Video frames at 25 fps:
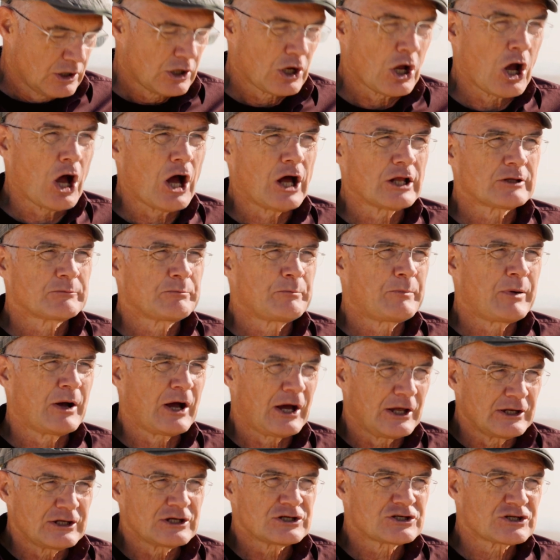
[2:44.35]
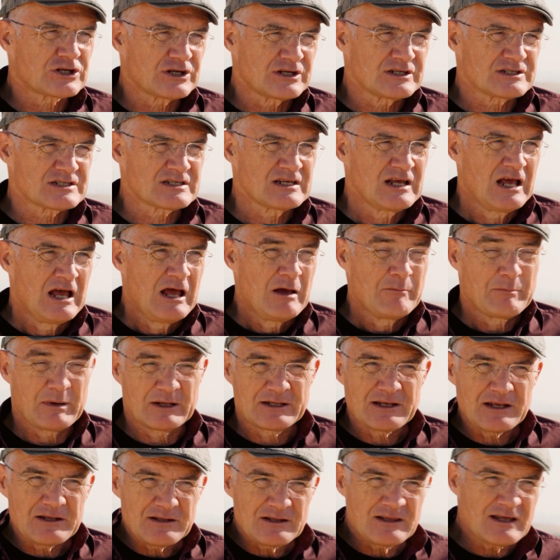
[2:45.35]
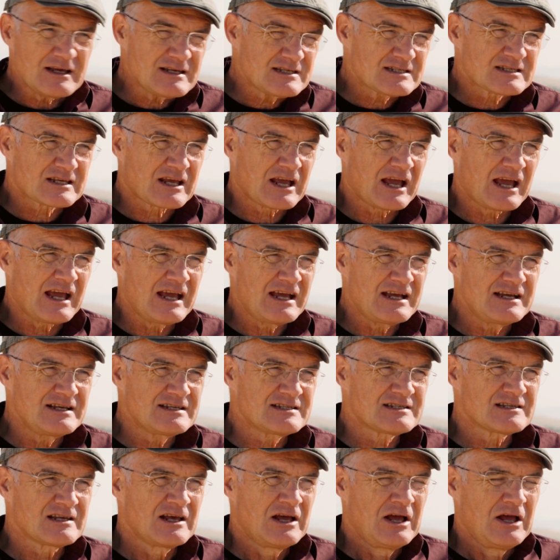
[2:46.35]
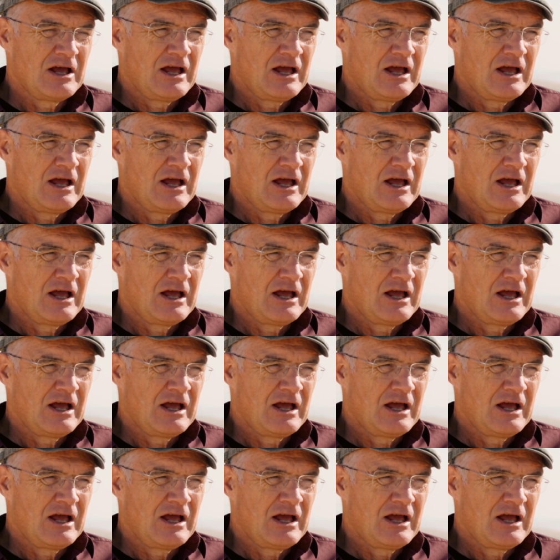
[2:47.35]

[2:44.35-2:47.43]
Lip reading: God punishes. But in this case,